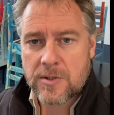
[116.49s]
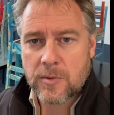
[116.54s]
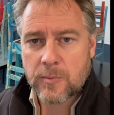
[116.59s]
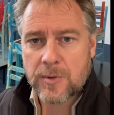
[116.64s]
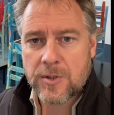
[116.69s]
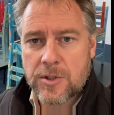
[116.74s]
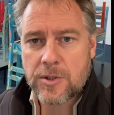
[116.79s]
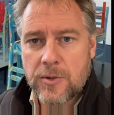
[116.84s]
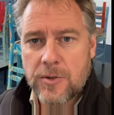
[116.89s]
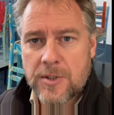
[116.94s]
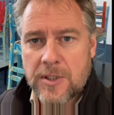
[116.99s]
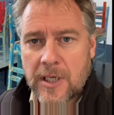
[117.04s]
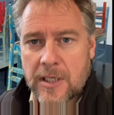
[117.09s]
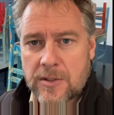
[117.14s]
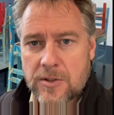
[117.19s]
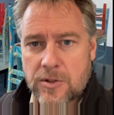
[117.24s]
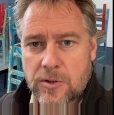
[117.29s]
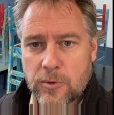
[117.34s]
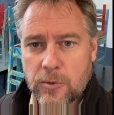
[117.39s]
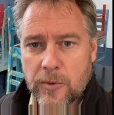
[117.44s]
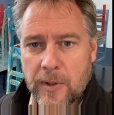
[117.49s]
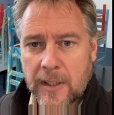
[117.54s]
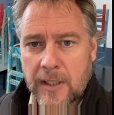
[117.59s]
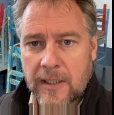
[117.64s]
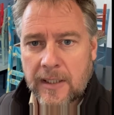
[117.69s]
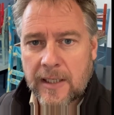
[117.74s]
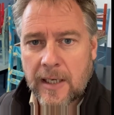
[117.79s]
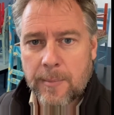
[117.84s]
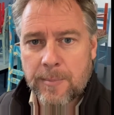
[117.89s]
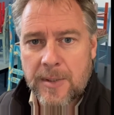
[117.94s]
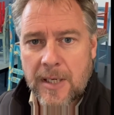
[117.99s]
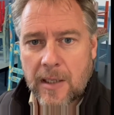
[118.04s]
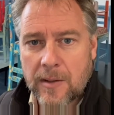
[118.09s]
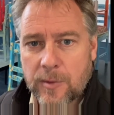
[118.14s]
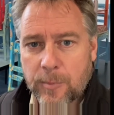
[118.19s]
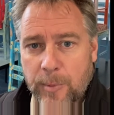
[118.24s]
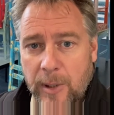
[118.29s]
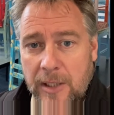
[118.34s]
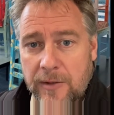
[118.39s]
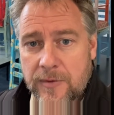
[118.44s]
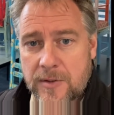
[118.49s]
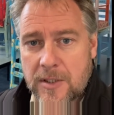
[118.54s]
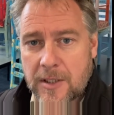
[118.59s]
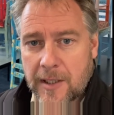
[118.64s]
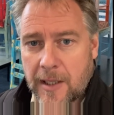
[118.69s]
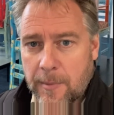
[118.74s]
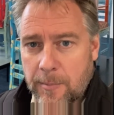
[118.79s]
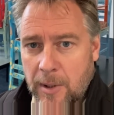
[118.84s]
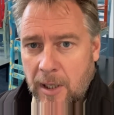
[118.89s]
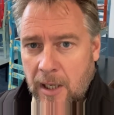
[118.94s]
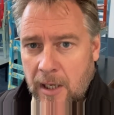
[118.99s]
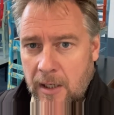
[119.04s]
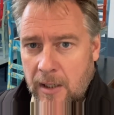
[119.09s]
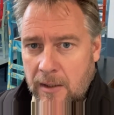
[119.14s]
So when students get to school, they can come down to Breakfast Club.